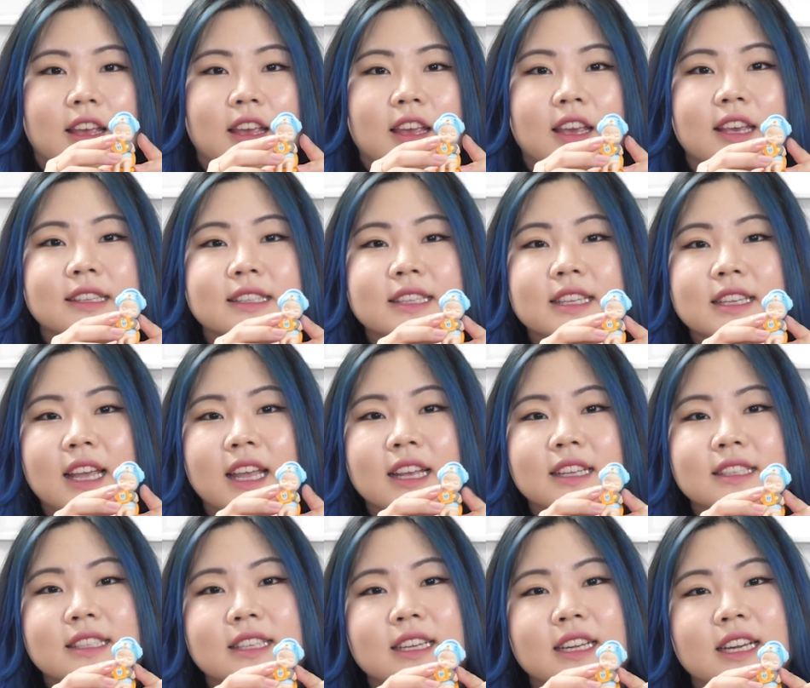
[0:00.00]
He's like
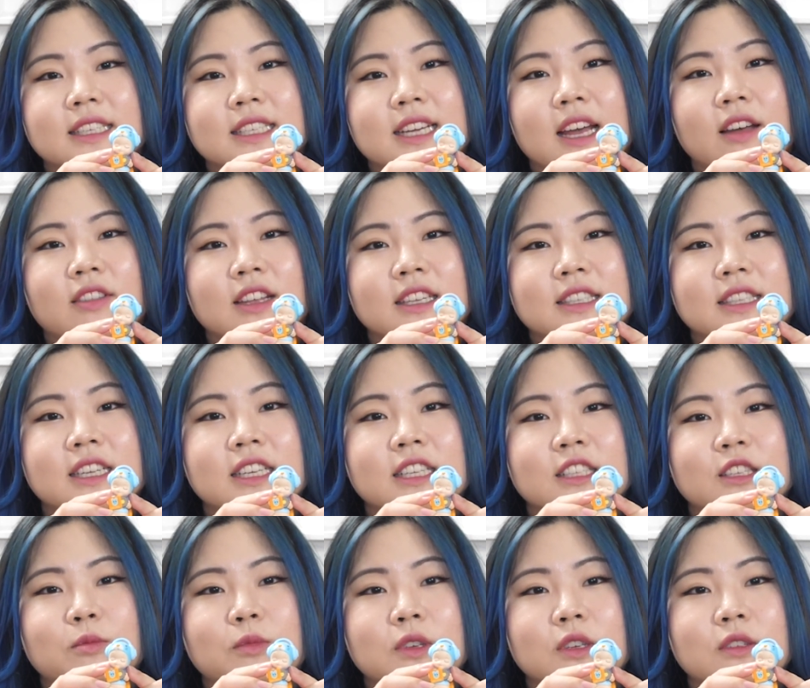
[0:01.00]
sitting down listening
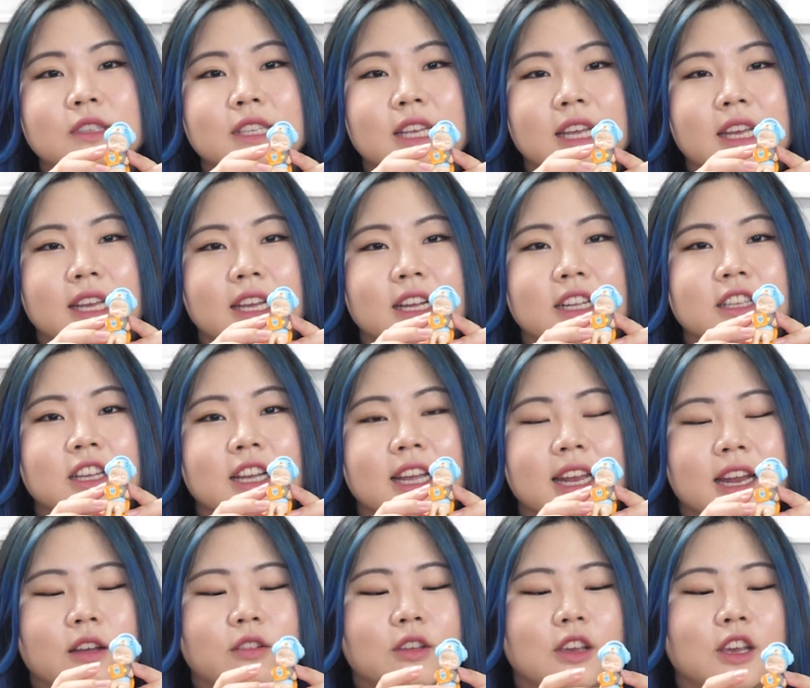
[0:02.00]
to music. Look
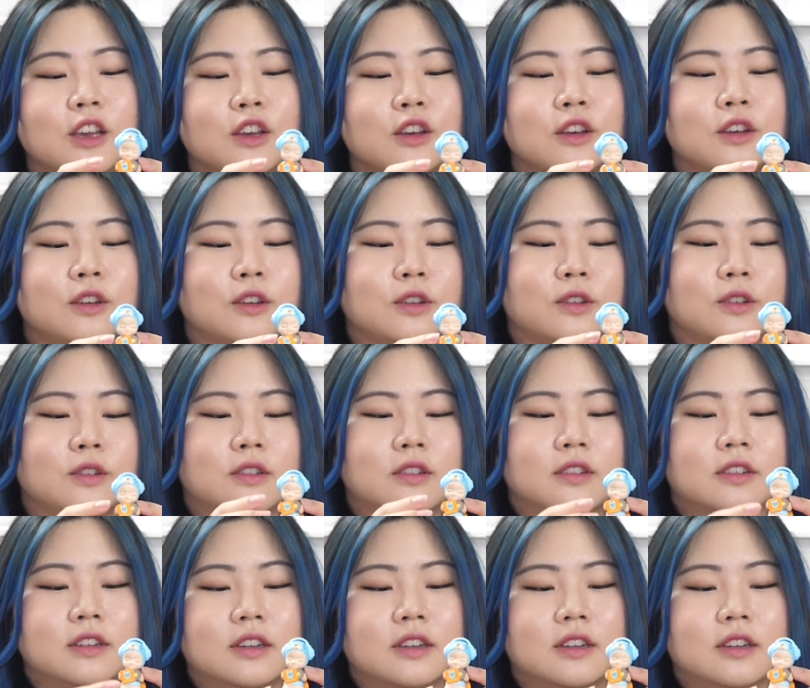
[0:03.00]
at how cute.